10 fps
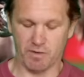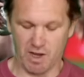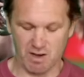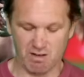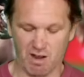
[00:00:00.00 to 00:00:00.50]

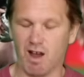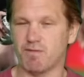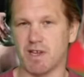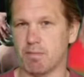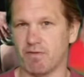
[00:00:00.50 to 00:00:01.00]
And I've
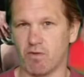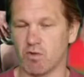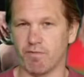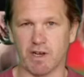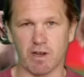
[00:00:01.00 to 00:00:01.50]
said before
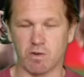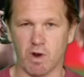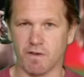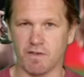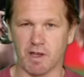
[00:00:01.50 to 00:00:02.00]
on videos
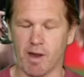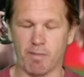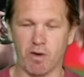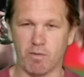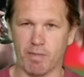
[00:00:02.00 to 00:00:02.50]
what I think about
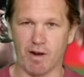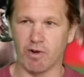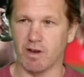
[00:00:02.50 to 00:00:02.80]
Bowden Barrett.